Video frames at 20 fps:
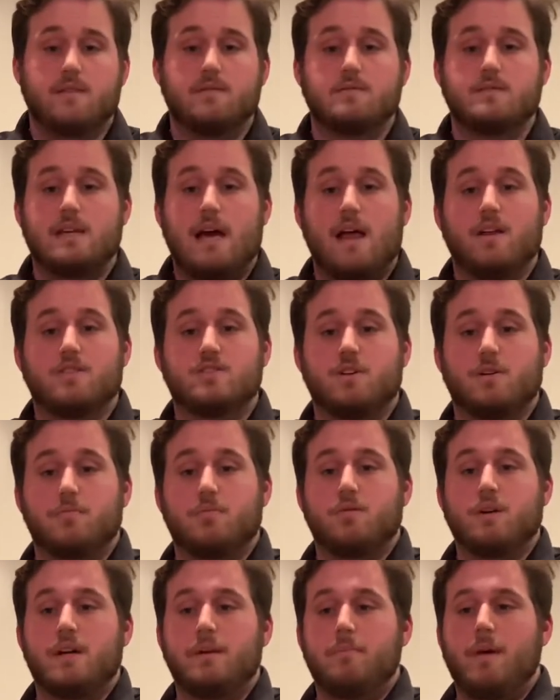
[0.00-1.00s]
salads are
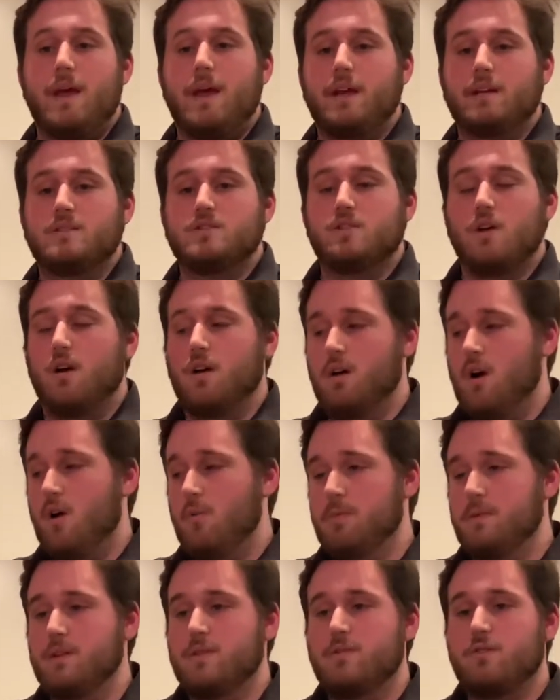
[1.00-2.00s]
pre-made, so I'll
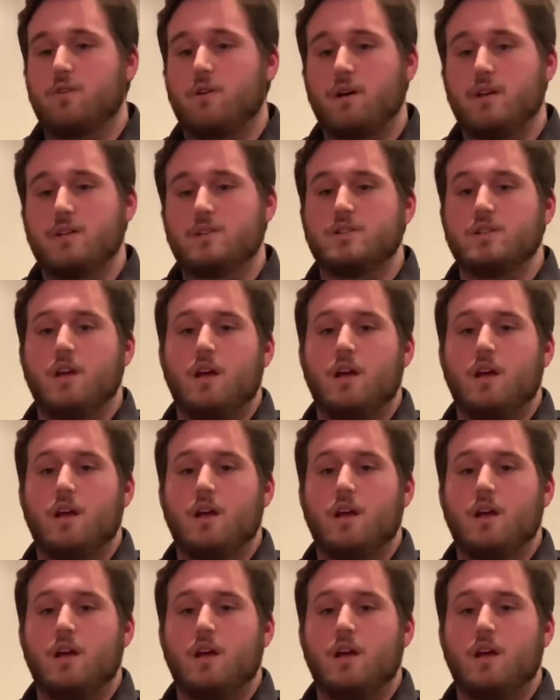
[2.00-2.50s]
open the fridge